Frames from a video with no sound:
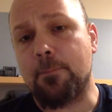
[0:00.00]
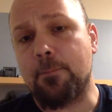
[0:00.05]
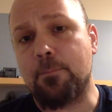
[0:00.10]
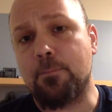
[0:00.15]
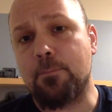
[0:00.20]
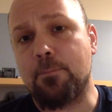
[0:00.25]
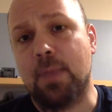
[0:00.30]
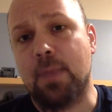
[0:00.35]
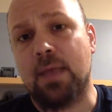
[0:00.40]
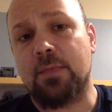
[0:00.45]

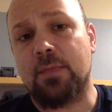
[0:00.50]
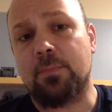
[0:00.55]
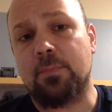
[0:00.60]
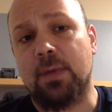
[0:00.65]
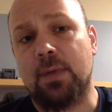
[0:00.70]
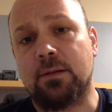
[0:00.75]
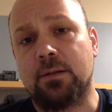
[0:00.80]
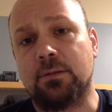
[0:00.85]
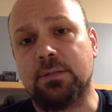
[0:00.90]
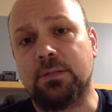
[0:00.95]

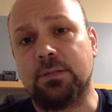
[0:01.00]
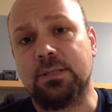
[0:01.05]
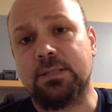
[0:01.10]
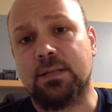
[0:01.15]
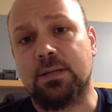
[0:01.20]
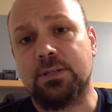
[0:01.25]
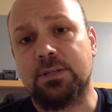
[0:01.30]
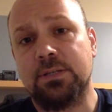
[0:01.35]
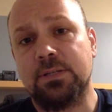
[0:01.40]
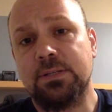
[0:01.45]
Mathematical
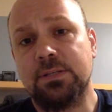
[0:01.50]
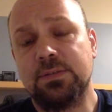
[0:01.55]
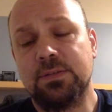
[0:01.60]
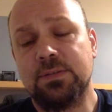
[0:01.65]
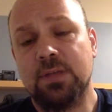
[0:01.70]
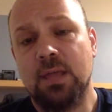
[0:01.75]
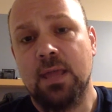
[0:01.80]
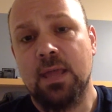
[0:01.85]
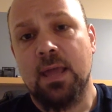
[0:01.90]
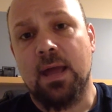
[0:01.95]

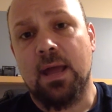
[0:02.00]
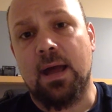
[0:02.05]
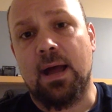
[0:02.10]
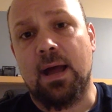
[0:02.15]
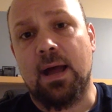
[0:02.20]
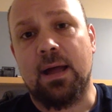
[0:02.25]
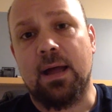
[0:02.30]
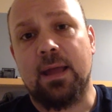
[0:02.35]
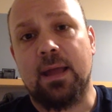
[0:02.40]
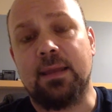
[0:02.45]
Discussions.
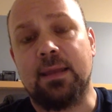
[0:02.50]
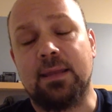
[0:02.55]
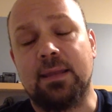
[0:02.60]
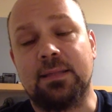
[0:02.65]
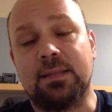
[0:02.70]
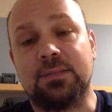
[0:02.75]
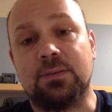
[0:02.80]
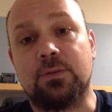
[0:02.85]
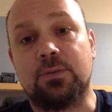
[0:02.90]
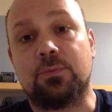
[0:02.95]
And
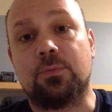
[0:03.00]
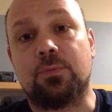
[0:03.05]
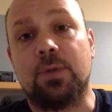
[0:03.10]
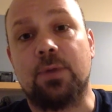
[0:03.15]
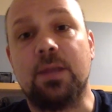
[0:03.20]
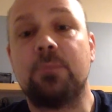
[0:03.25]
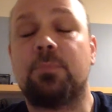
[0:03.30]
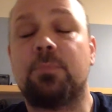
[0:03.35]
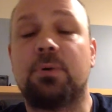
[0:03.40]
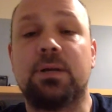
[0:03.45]
it's a
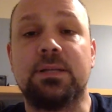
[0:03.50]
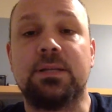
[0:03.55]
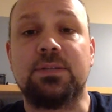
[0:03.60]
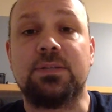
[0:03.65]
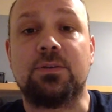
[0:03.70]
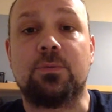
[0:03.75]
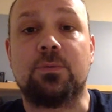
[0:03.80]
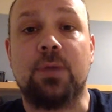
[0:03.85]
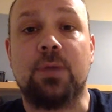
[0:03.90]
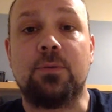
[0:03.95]
great book.
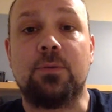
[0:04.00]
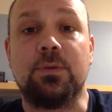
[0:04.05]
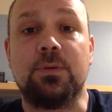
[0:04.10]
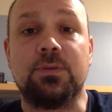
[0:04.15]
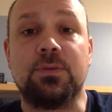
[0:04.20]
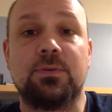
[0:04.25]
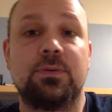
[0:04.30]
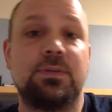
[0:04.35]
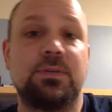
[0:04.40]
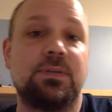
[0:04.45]
It's a great
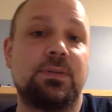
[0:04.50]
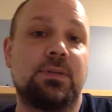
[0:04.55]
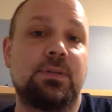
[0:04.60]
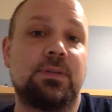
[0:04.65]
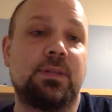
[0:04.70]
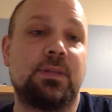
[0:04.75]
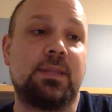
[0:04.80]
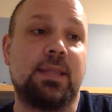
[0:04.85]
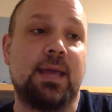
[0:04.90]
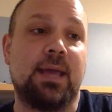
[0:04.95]
resource
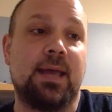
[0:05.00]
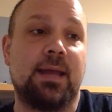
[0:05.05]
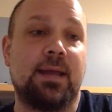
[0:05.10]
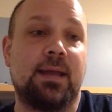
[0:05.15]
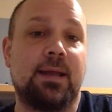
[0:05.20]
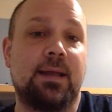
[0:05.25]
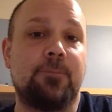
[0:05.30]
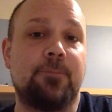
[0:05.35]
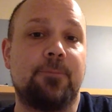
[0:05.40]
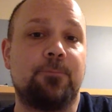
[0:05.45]
that
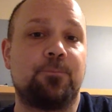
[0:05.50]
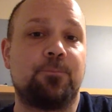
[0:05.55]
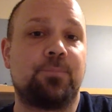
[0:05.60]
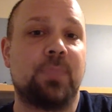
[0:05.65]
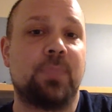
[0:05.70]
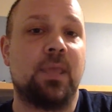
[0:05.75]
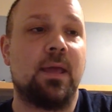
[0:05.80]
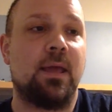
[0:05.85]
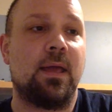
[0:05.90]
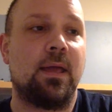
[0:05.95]

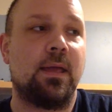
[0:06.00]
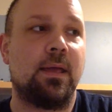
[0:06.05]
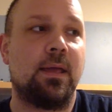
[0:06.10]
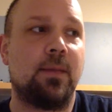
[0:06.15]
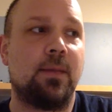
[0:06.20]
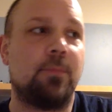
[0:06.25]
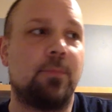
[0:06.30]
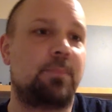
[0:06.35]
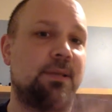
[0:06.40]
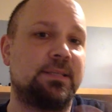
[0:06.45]

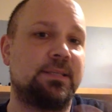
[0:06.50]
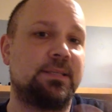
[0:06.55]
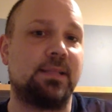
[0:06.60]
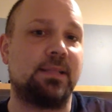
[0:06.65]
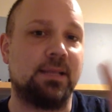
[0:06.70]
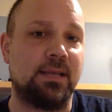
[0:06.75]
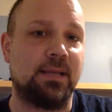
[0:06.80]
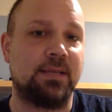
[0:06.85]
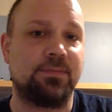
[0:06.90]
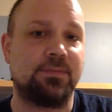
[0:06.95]

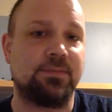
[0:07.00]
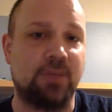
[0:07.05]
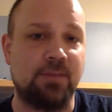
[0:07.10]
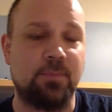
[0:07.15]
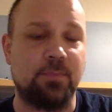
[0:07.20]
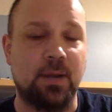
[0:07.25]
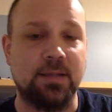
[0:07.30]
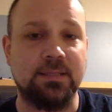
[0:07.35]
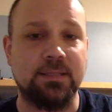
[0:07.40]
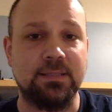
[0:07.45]
basically it has
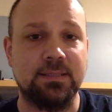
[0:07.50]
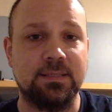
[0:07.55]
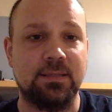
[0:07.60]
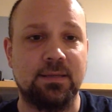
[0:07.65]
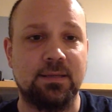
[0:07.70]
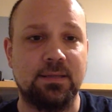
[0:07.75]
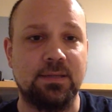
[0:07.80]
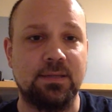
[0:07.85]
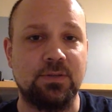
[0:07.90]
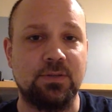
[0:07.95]
5 practices
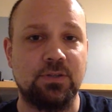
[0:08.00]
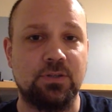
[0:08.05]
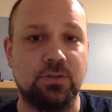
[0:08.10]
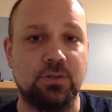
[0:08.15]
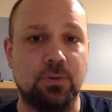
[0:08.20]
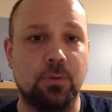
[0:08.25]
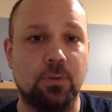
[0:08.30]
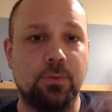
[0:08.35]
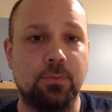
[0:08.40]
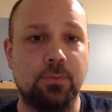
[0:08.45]
that a teacher
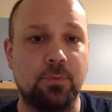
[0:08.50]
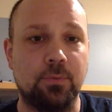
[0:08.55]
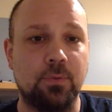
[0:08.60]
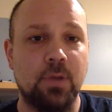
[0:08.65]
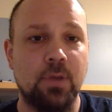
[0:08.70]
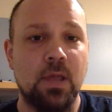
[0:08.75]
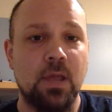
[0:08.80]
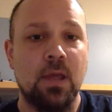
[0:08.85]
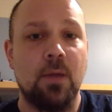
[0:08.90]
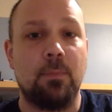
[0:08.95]
should go through.
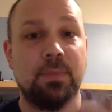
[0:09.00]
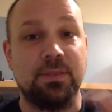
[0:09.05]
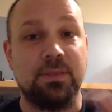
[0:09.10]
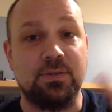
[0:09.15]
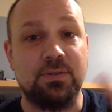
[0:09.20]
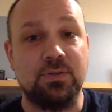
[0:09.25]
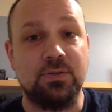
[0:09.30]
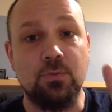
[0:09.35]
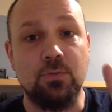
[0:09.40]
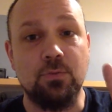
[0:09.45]
But
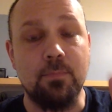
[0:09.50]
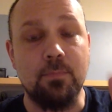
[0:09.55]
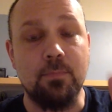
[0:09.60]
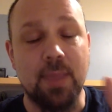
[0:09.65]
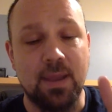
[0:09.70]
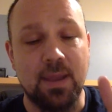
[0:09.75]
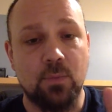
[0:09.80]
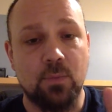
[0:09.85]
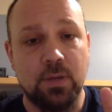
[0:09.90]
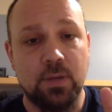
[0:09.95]
the two
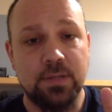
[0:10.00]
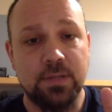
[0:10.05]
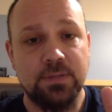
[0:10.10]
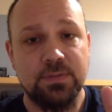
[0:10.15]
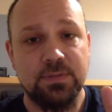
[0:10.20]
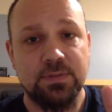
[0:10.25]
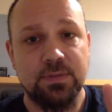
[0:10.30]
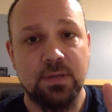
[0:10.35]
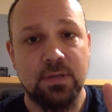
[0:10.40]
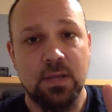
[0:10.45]
main
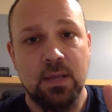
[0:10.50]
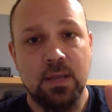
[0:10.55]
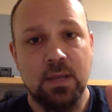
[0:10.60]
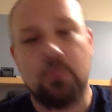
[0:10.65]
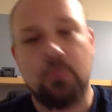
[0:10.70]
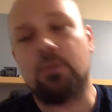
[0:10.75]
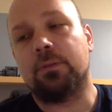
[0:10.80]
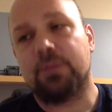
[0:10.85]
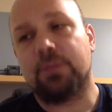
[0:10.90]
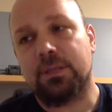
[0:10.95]
ones,
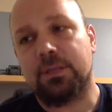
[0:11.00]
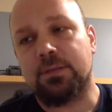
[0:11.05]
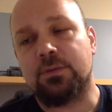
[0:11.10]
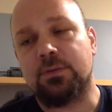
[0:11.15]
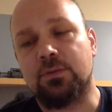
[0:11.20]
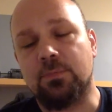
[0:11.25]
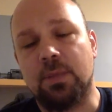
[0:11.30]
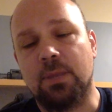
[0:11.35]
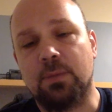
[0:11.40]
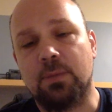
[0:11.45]
well, not the
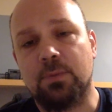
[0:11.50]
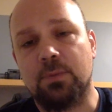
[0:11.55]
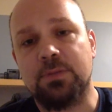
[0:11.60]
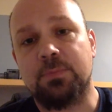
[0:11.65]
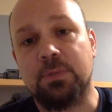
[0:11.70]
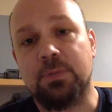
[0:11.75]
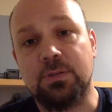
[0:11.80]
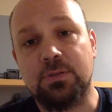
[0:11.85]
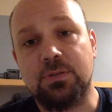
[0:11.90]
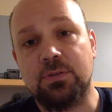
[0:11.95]
two main ones,
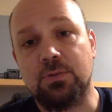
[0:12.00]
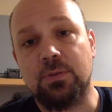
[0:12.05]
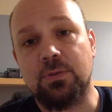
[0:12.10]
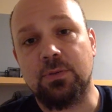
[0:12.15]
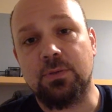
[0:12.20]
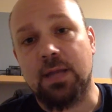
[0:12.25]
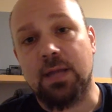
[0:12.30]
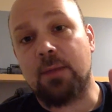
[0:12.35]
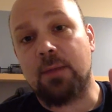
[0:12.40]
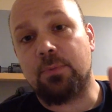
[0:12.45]
but the two
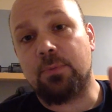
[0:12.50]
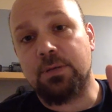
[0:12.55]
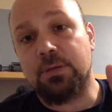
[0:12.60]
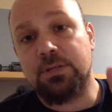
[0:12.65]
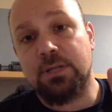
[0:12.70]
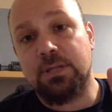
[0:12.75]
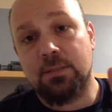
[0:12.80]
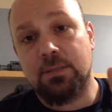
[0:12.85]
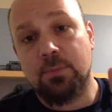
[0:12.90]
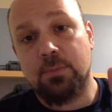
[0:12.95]
that I
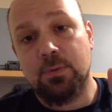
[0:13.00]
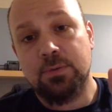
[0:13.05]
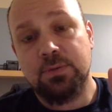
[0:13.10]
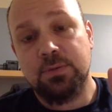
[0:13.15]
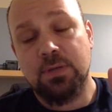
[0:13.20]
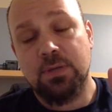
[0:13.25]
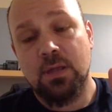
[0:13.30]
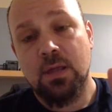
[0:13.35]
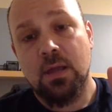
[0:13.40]
appreciate the most